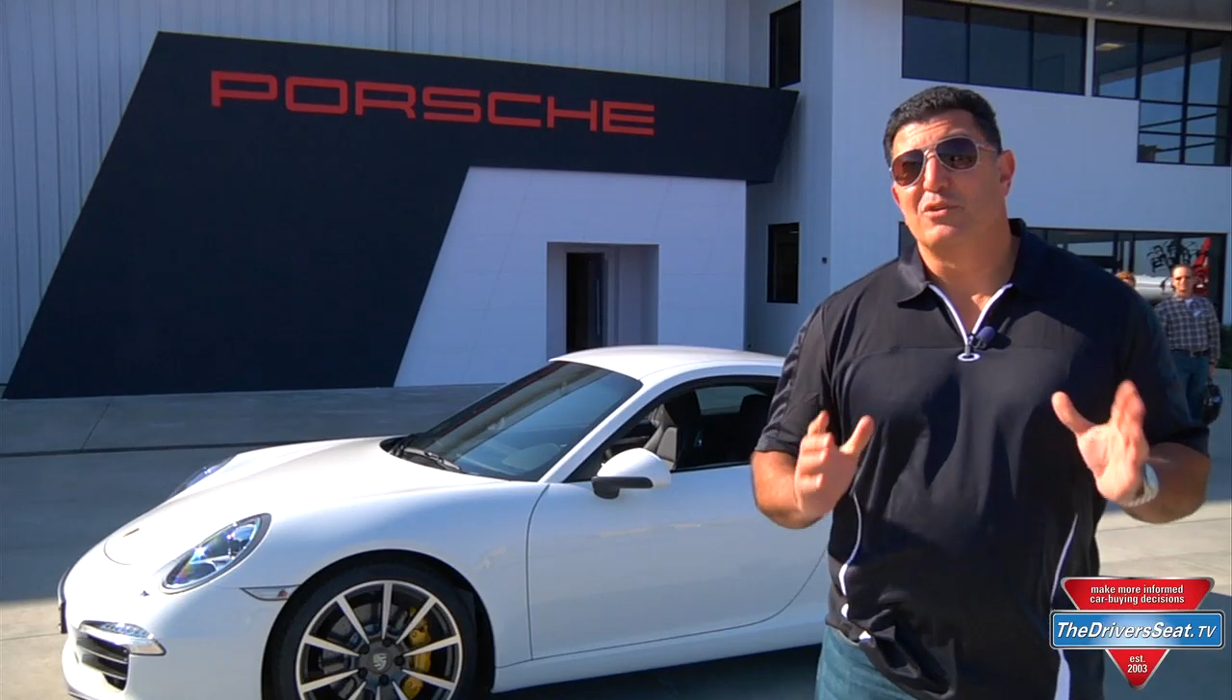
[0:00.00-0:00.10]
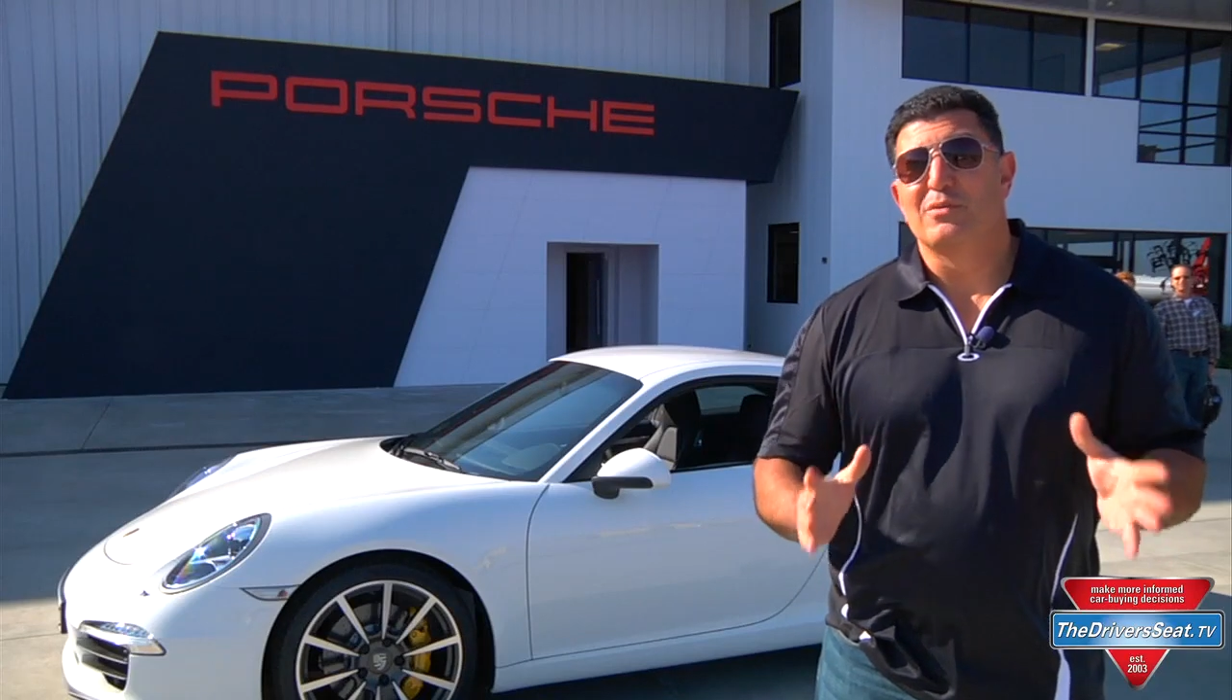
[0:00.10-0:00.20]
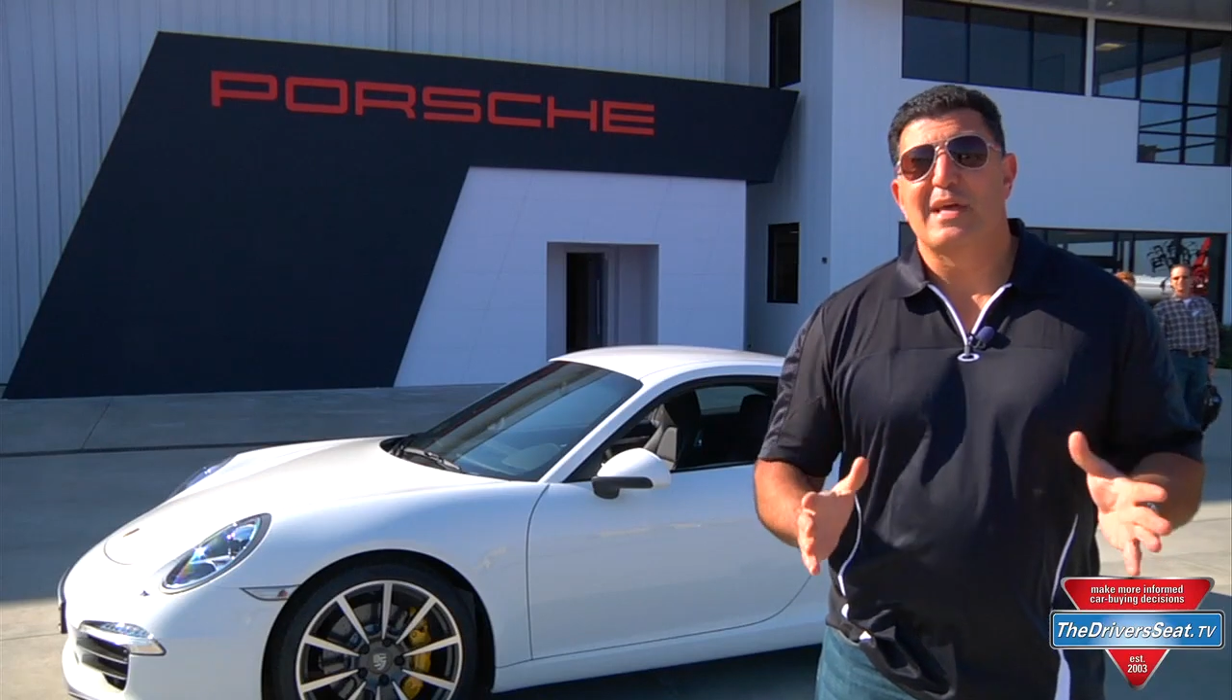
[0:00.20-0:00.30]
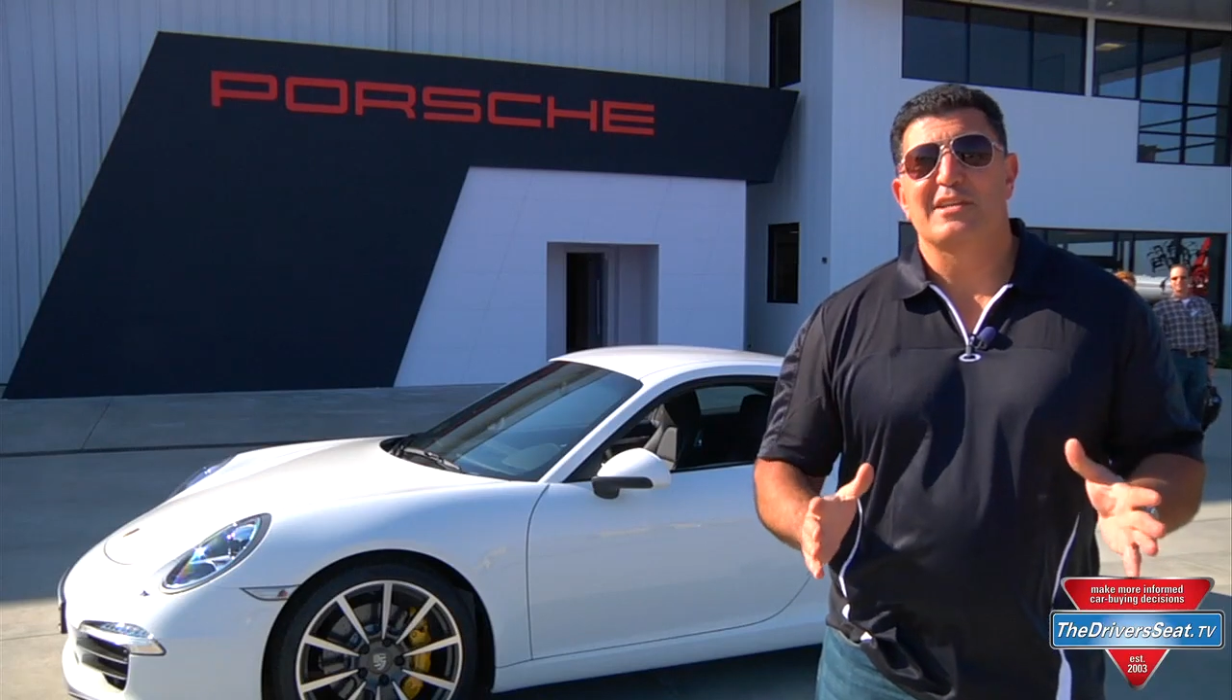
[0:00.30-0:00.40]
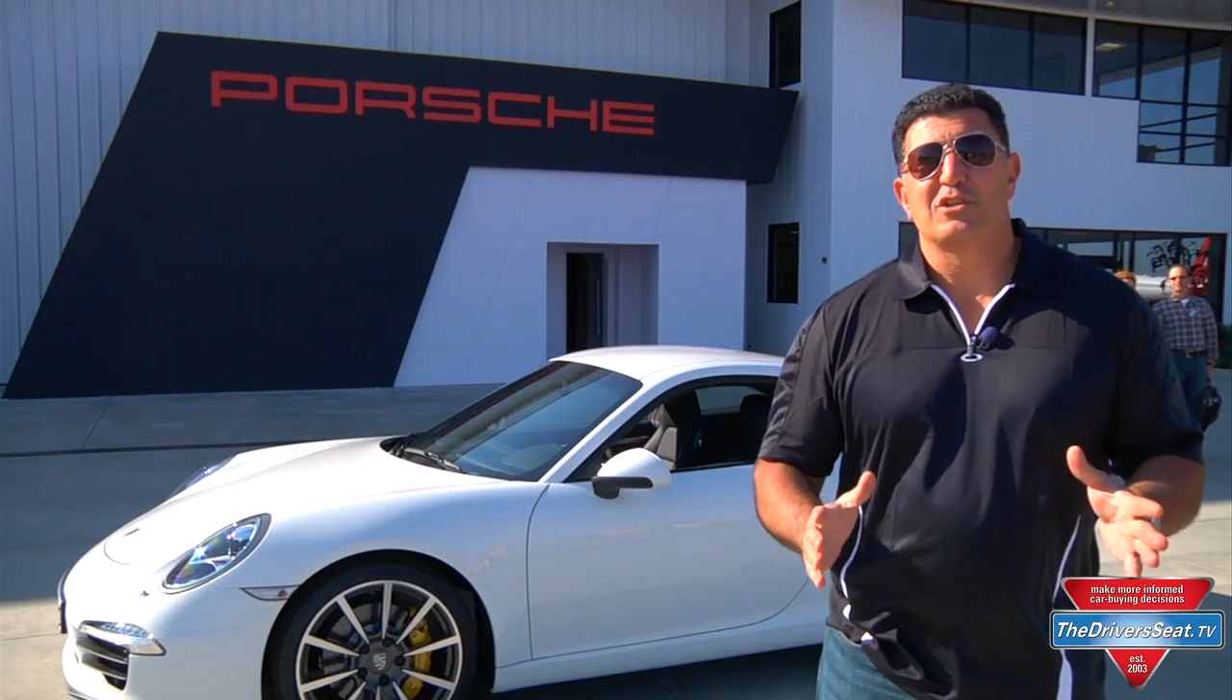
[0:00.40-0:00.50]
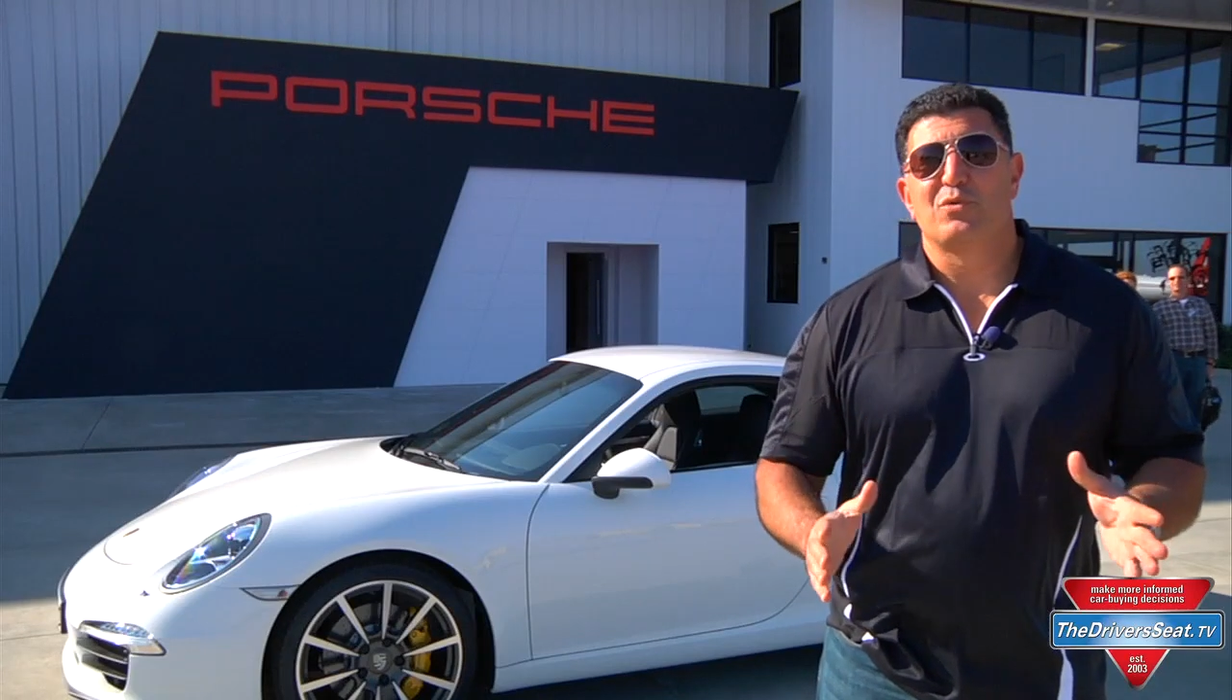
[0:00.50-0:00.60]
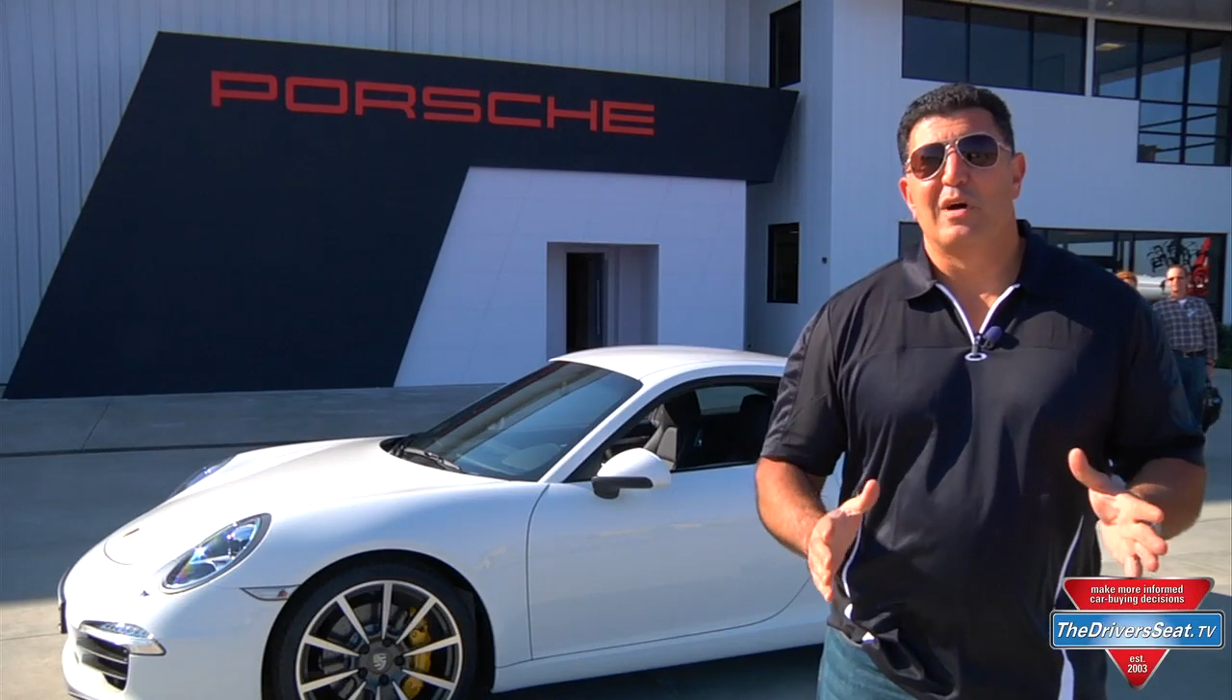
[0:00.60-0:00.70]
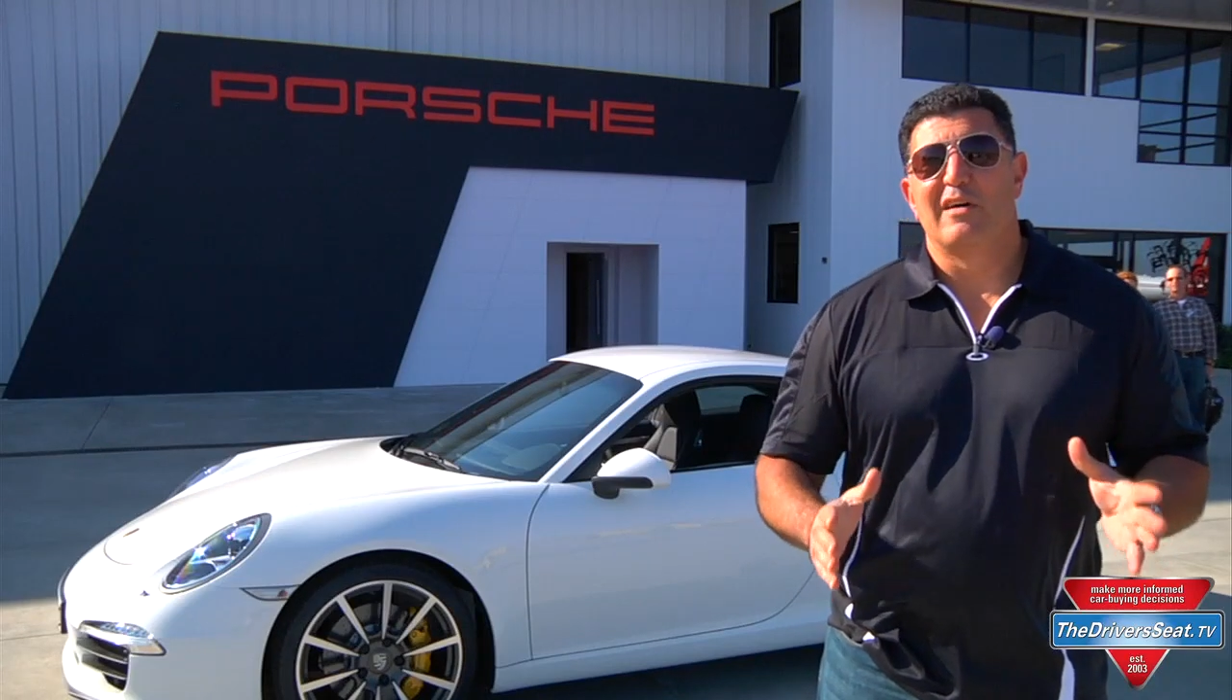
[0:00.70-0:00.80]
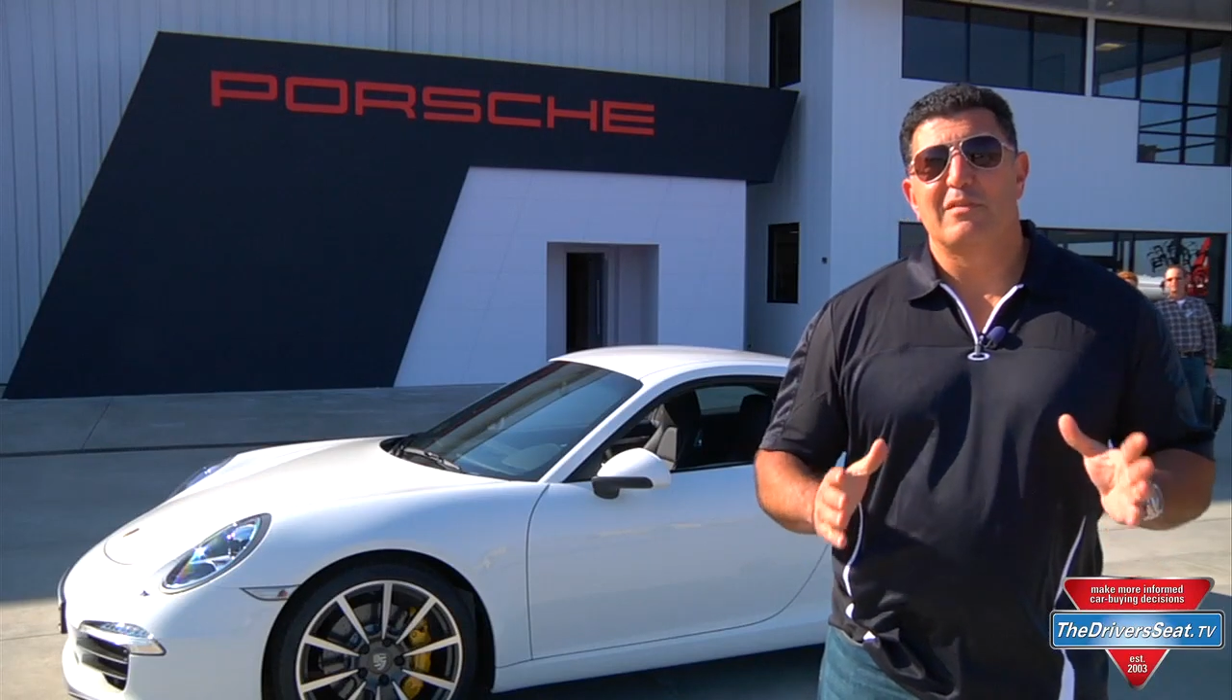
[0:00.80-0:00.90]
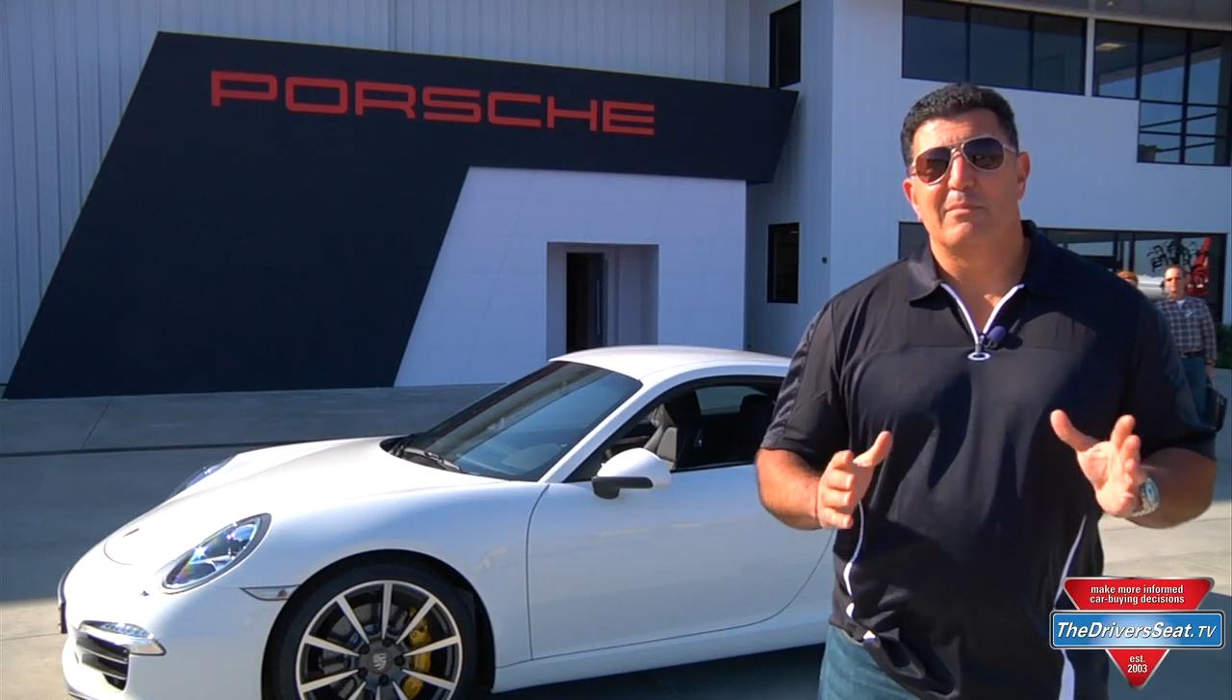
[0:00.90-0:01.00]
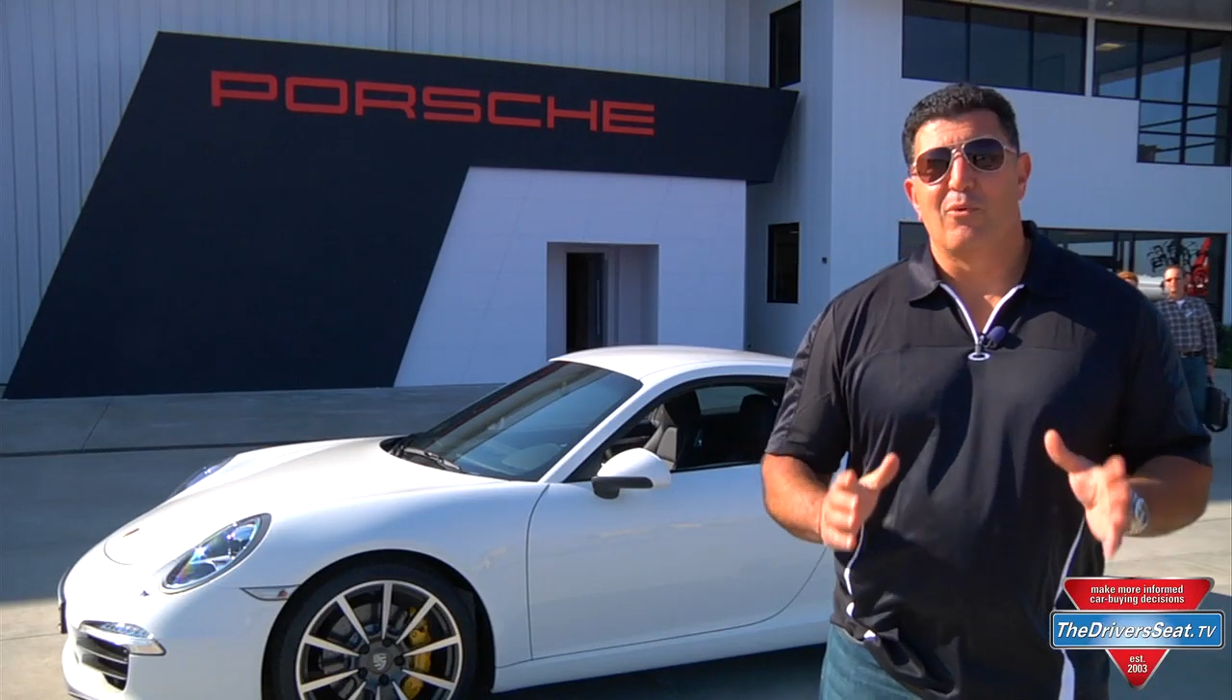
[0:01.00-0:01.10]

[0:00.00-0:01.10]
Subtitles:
2012